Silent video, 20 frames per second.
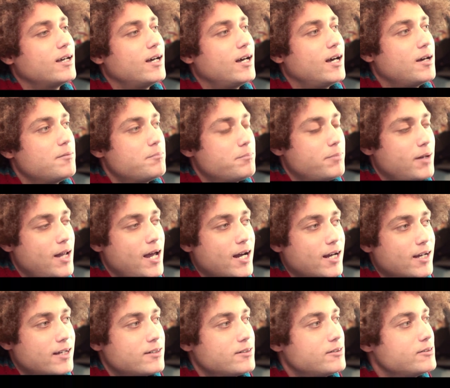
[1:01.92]
uh,
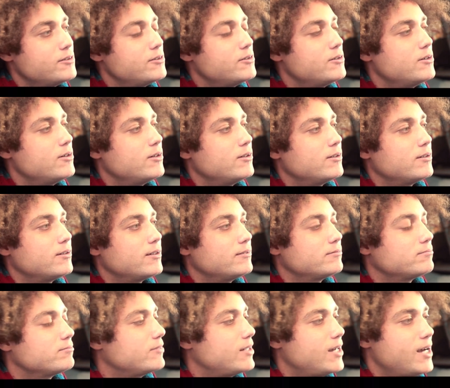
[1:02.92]
black or
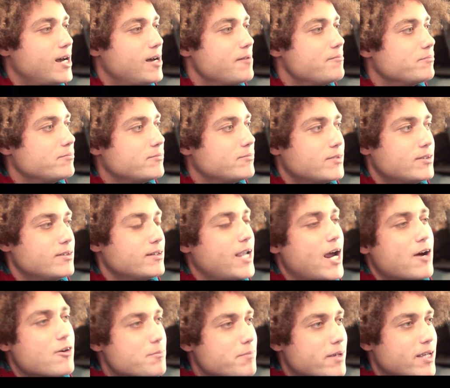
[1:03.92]
um,
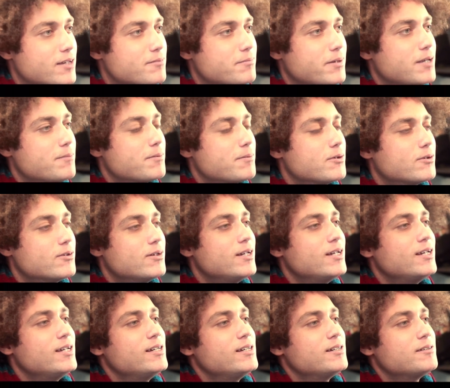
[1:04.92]
Caribbean people,
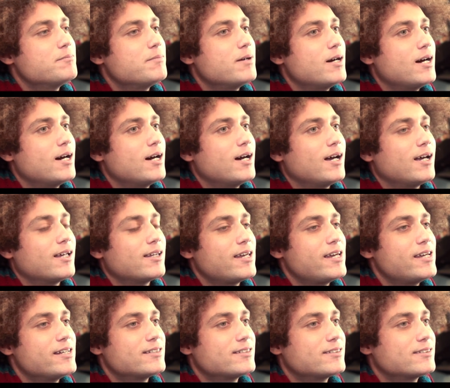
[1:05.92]
but
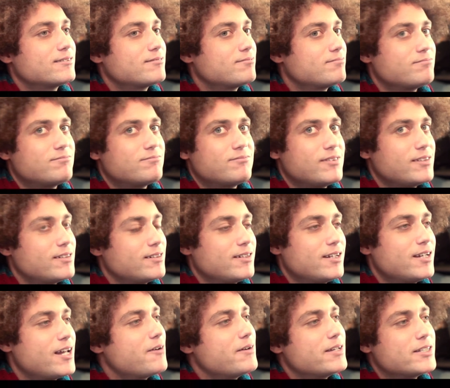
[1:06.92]
it's
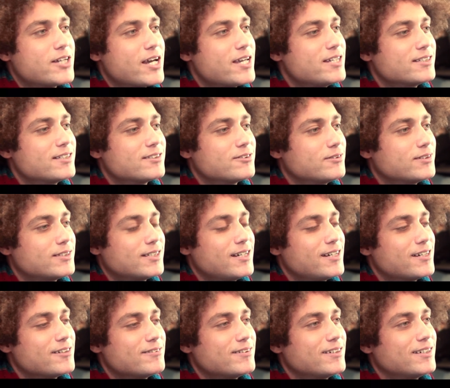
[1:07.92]
you know it changes all the
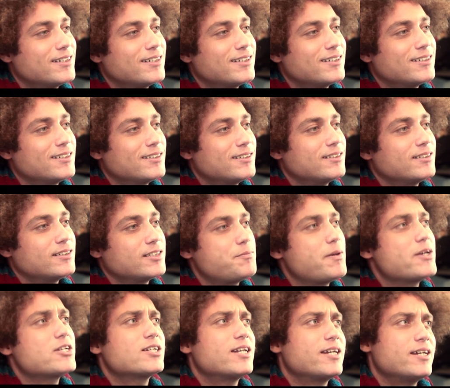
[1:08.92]
time,
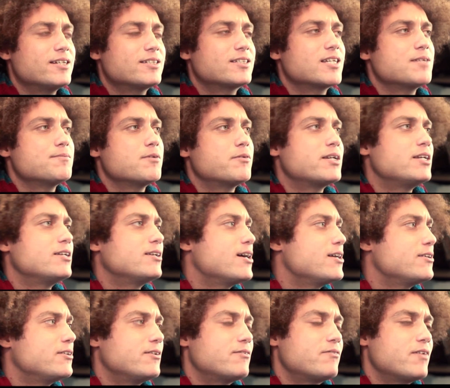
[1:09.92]
especially in the summer when you go
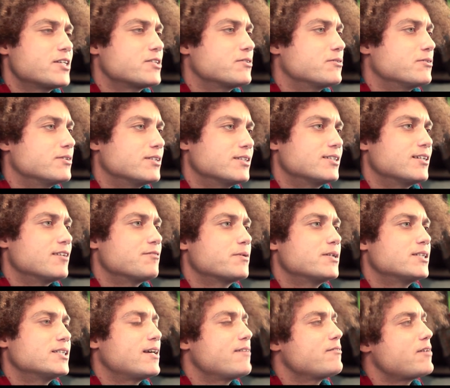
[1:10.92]
and do the festivals and stuff
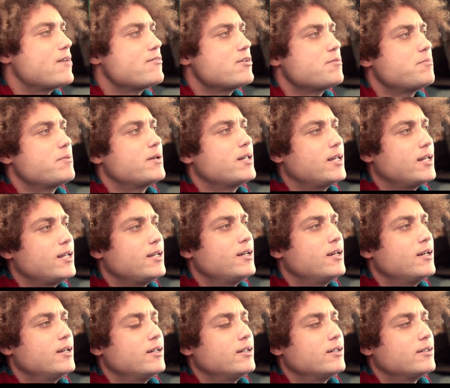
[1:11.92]
because everybody
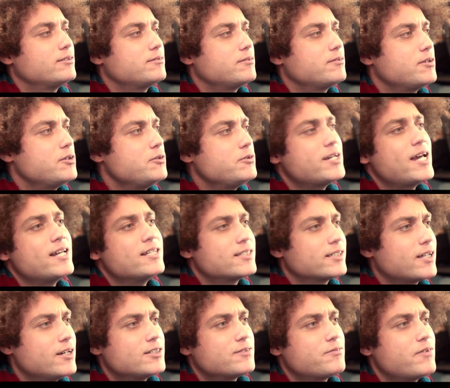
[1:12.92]
who tends
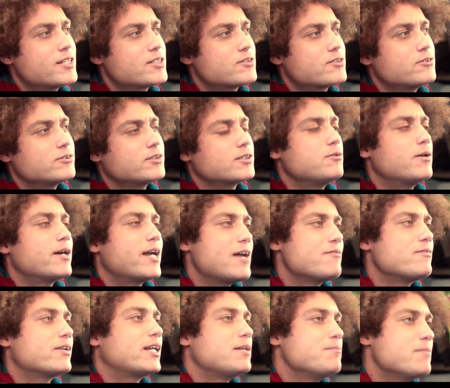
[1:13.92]
to go to festivals are quite
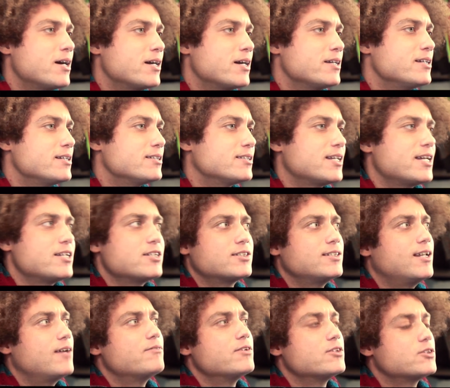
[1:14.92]
ethically minded, so they just
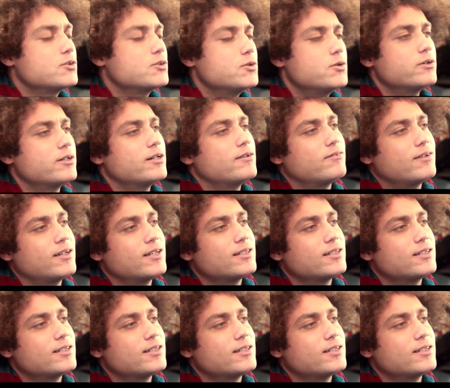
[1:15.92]
love the story of it.